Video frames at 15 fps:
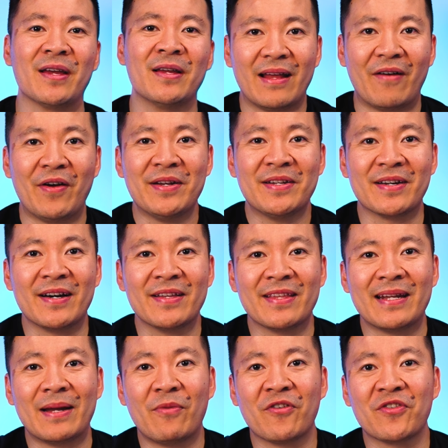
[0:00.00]
Now enter the
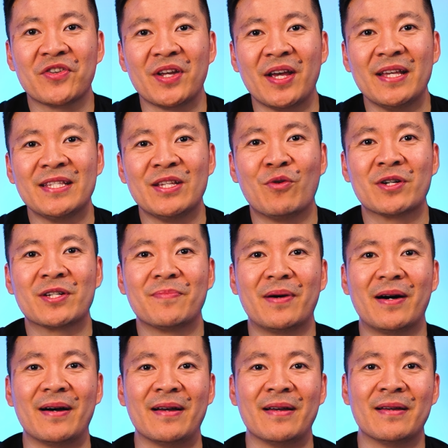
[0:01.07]
number of shares you want to
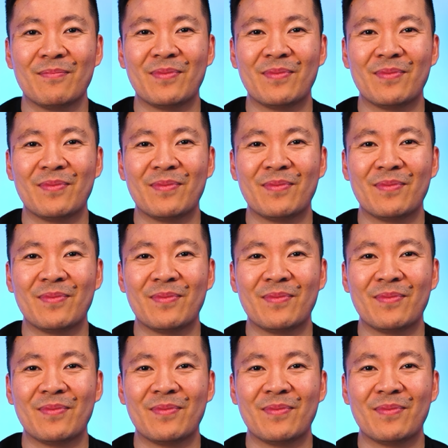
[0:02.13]
buy.